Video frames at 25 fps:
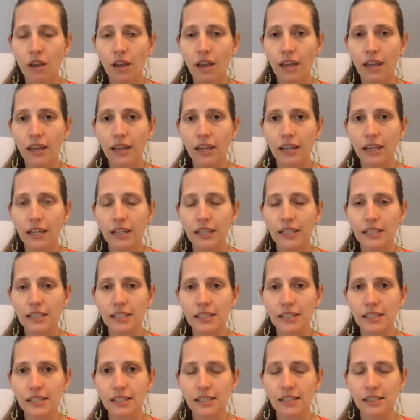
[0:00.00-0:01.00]
And
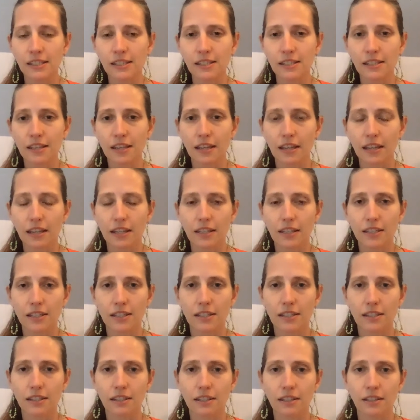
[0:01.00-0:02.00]
in this case,
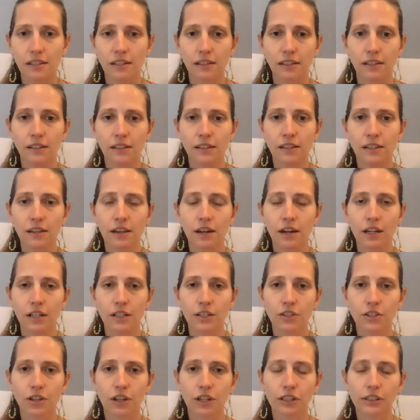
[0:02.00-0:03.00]
the heart
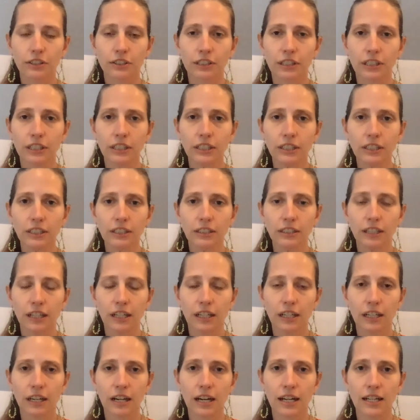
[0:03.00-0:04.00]
chakra, the
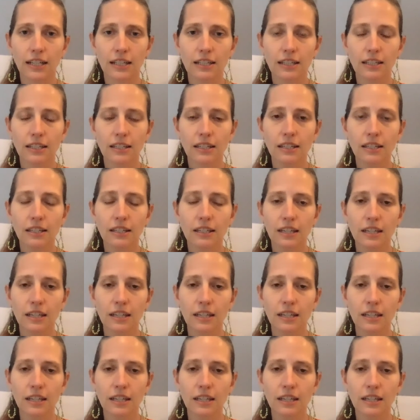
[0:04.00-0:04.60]
anahata,